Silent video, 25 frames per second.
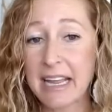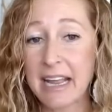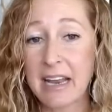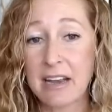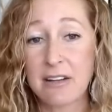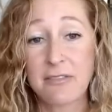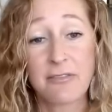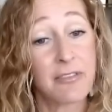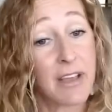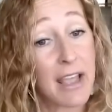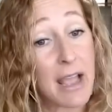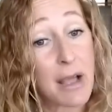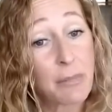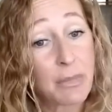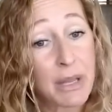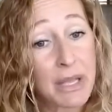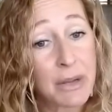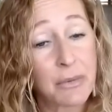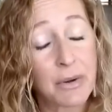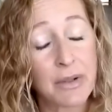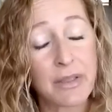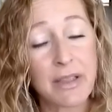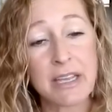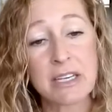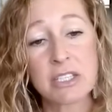in family
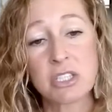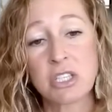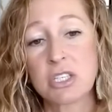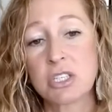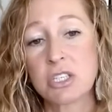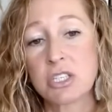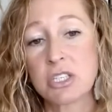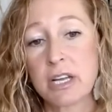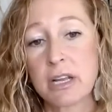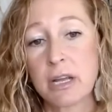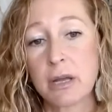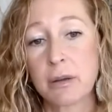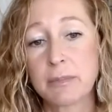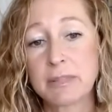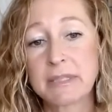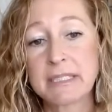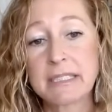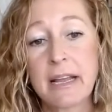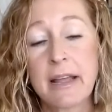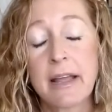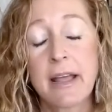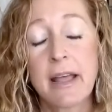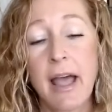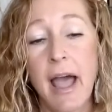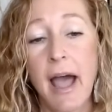relationships,
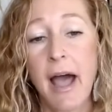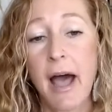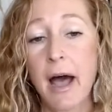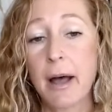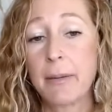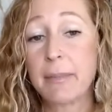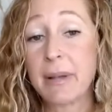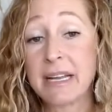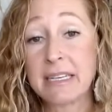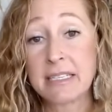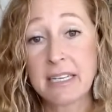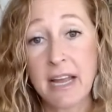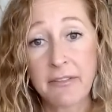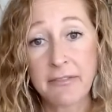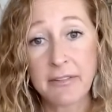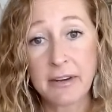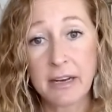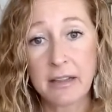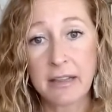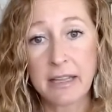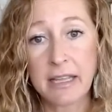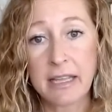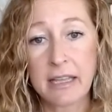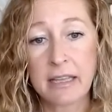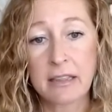and
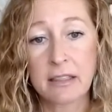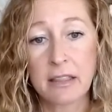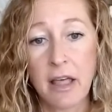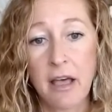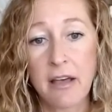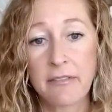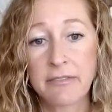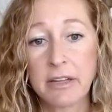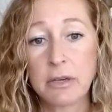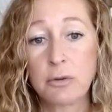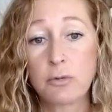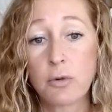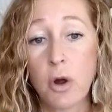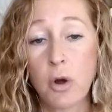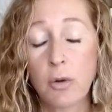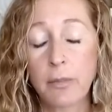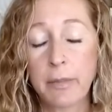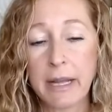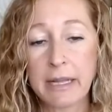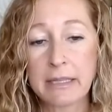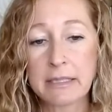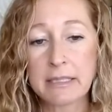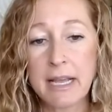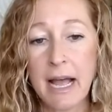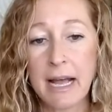definitely in love and
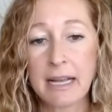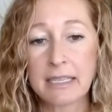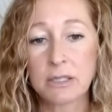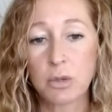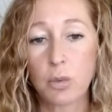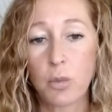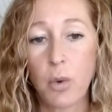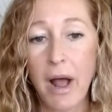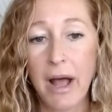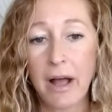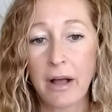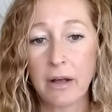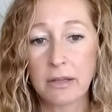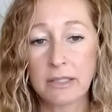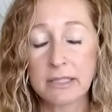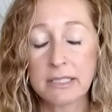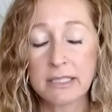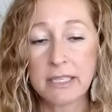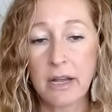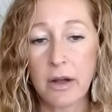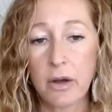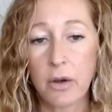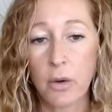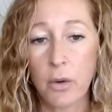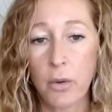romance as well.
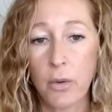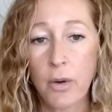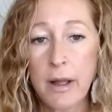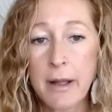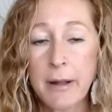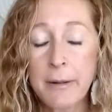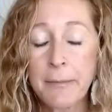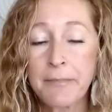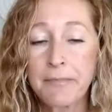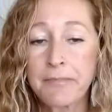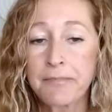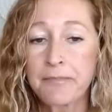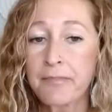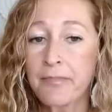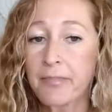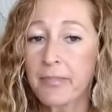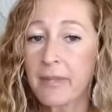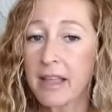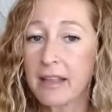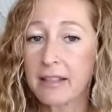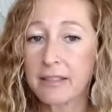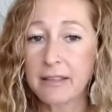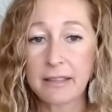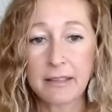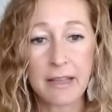So,
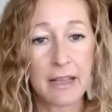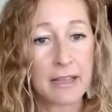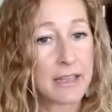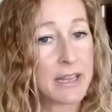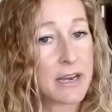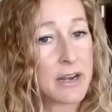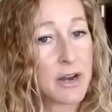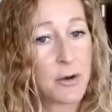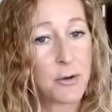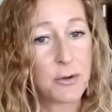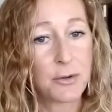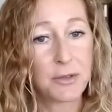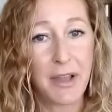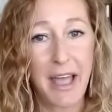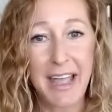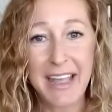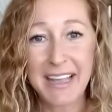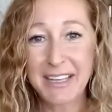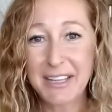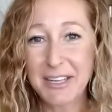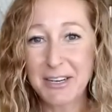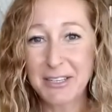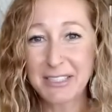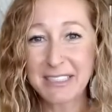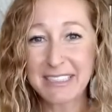you know,
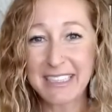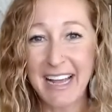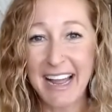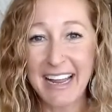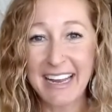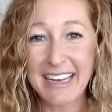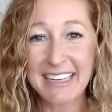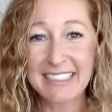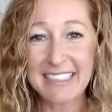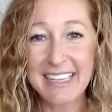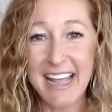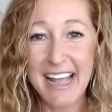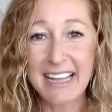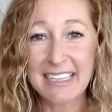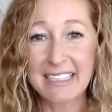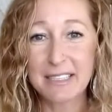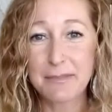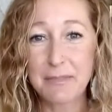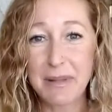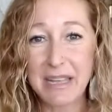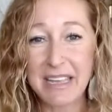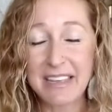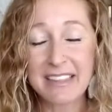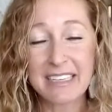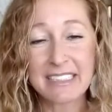like your sign says,
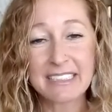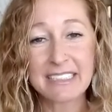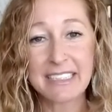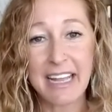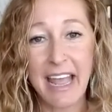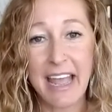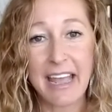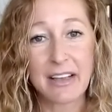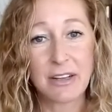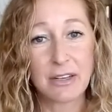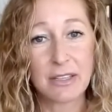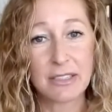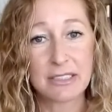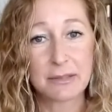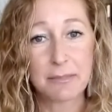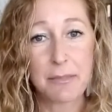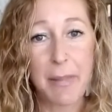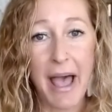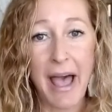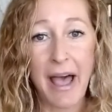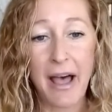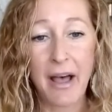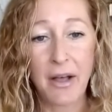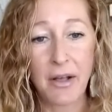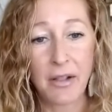be the scales,
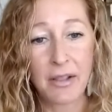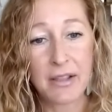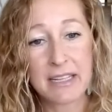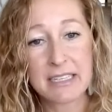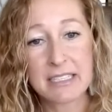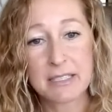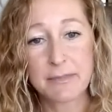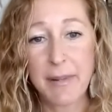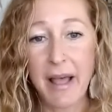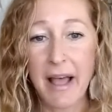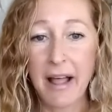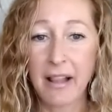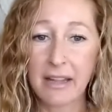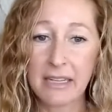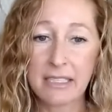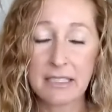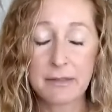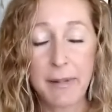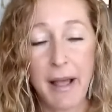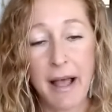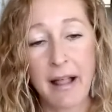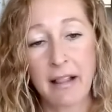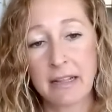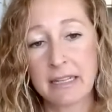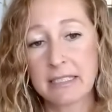balance, balance,
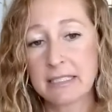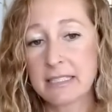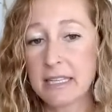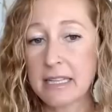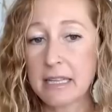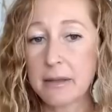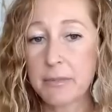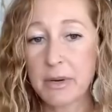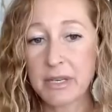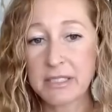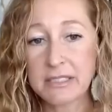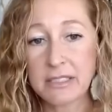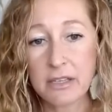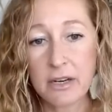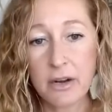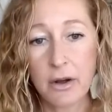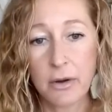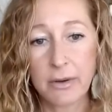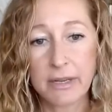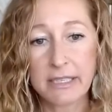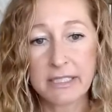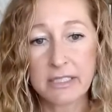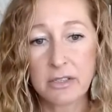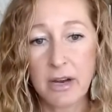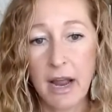balance. Libras are
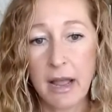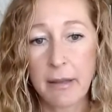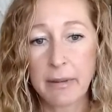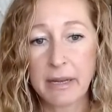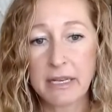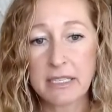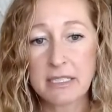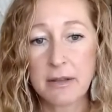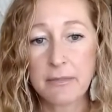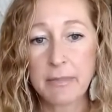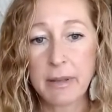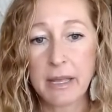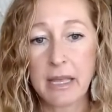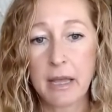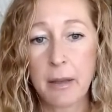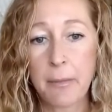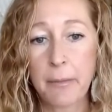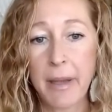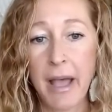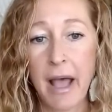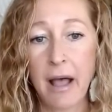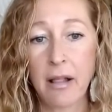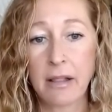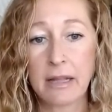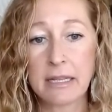always striving to be in
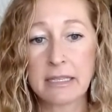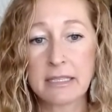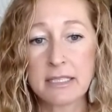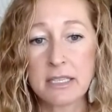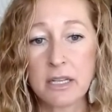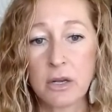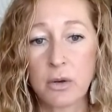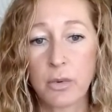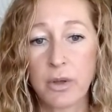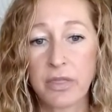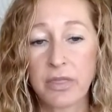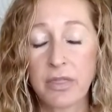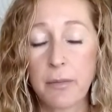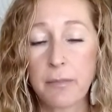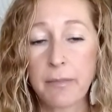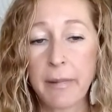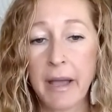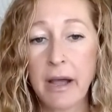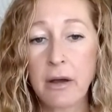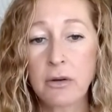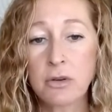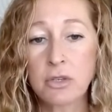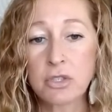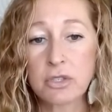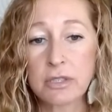balance. So with the
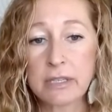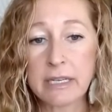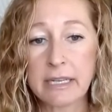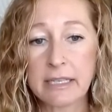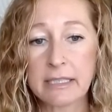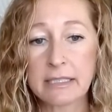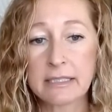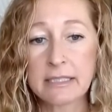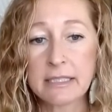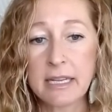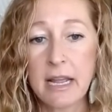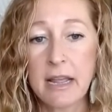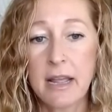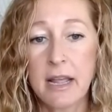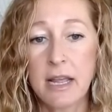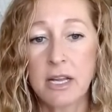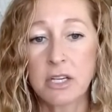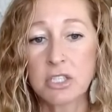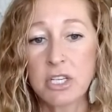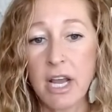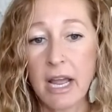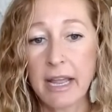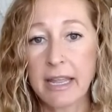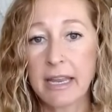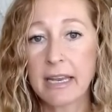boundaries,
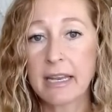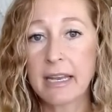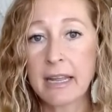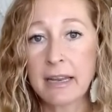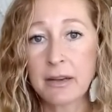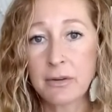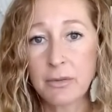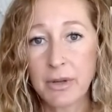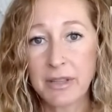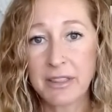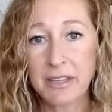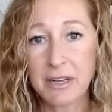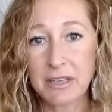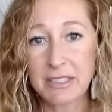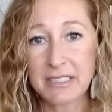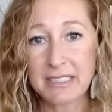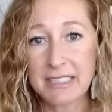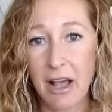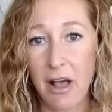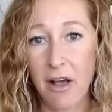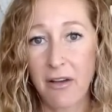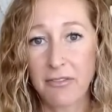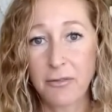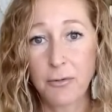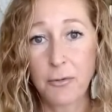checking in with
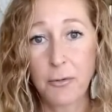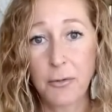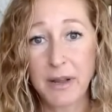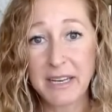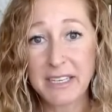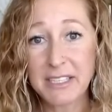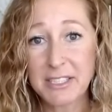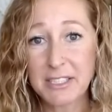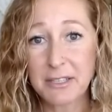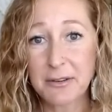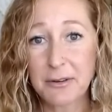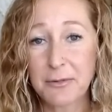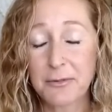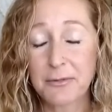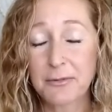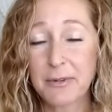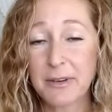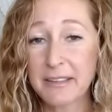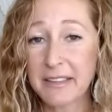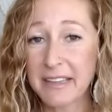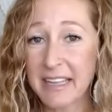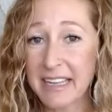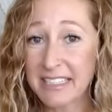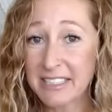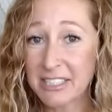yourself, which
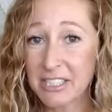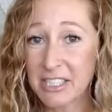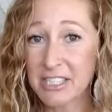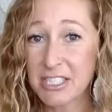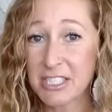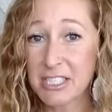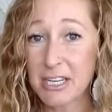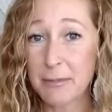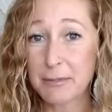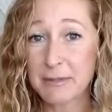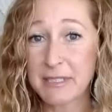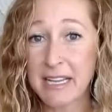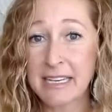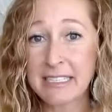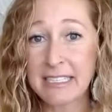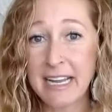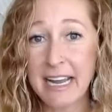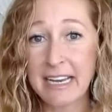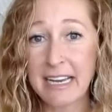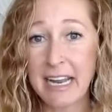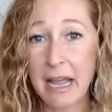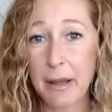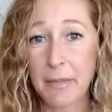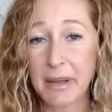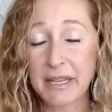relationships and
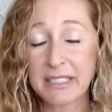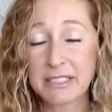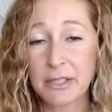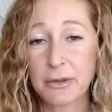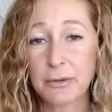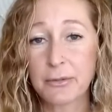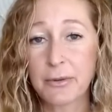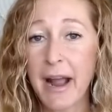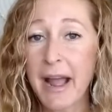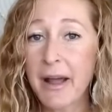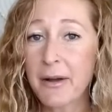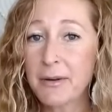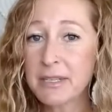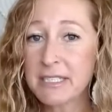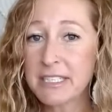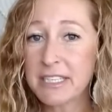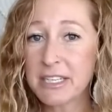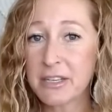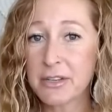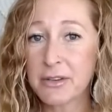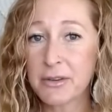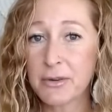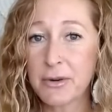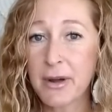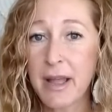dynamics around
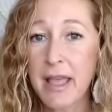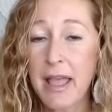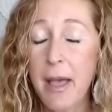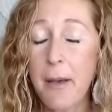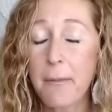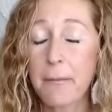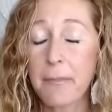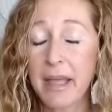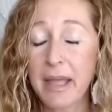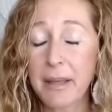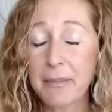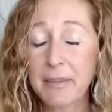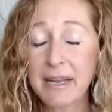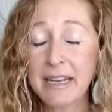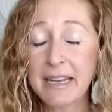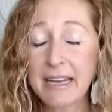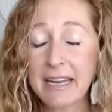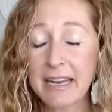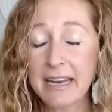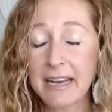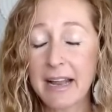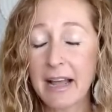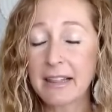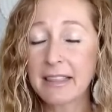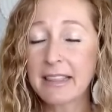you maybe
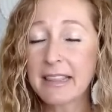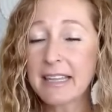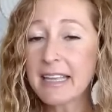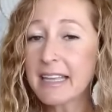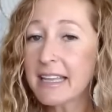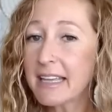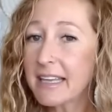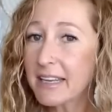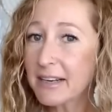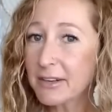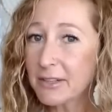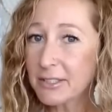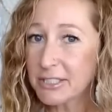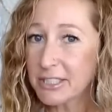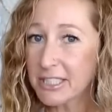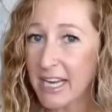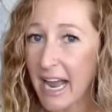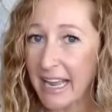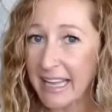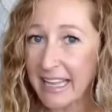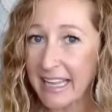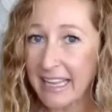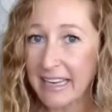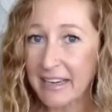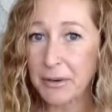need a little
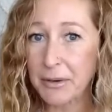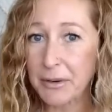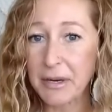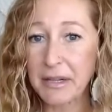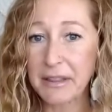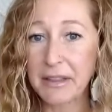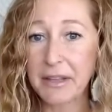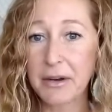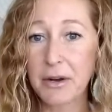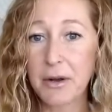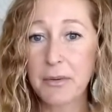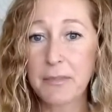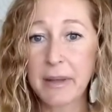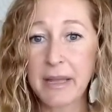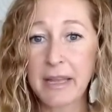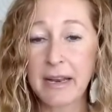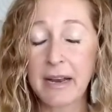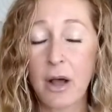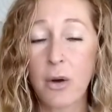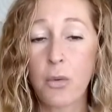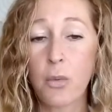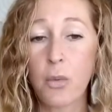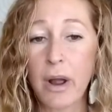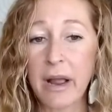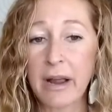check-in or a little bit
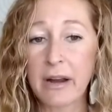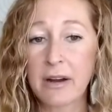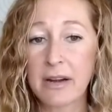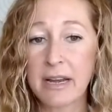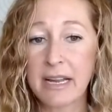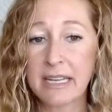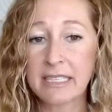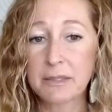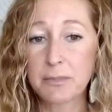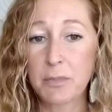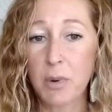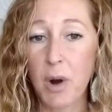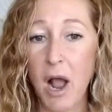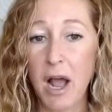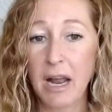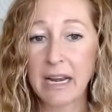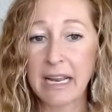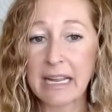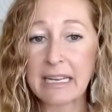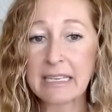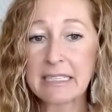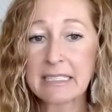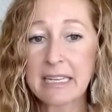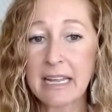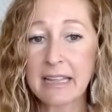awareness brought
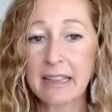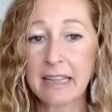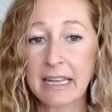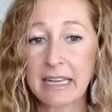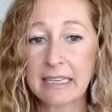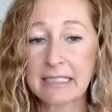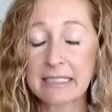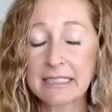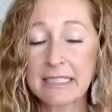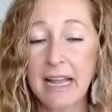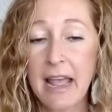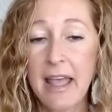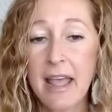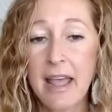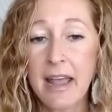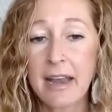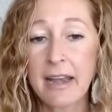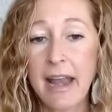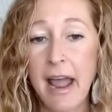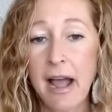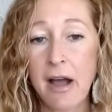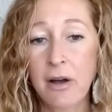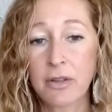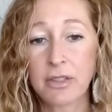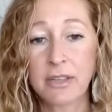into this.
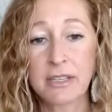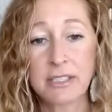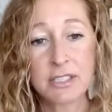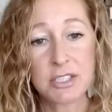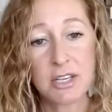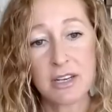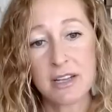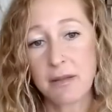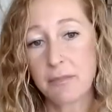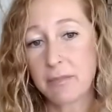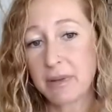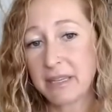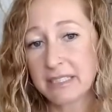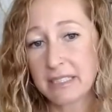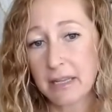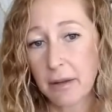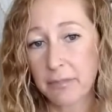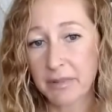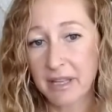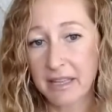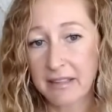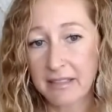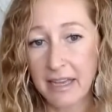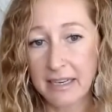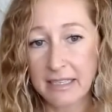Now, this shouldn't be
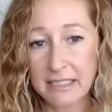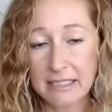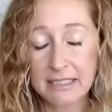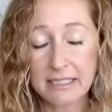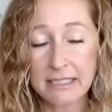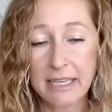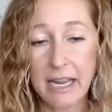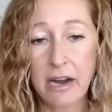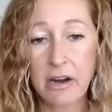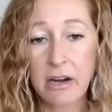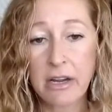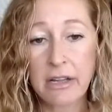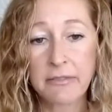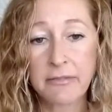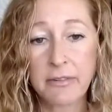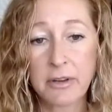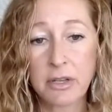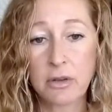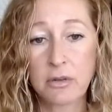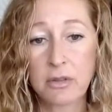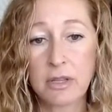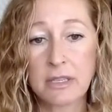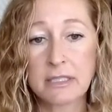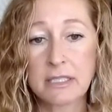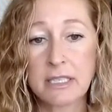something that is scary for
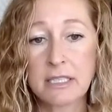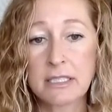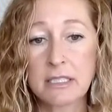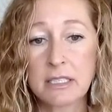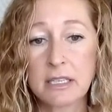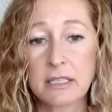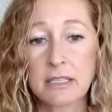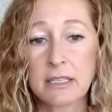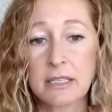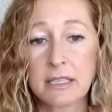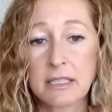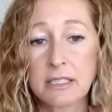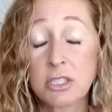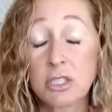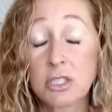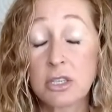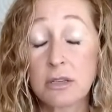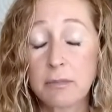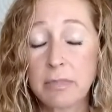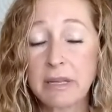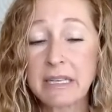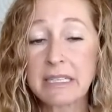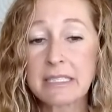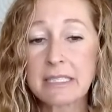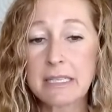you. This
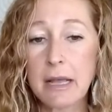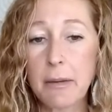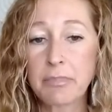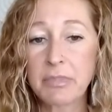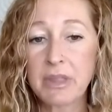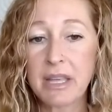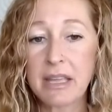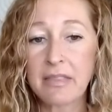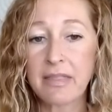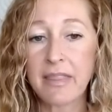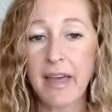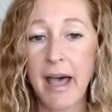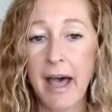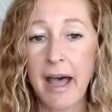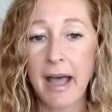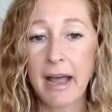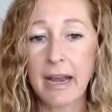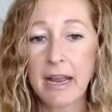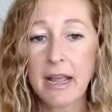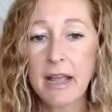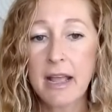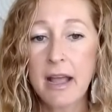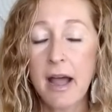should be something that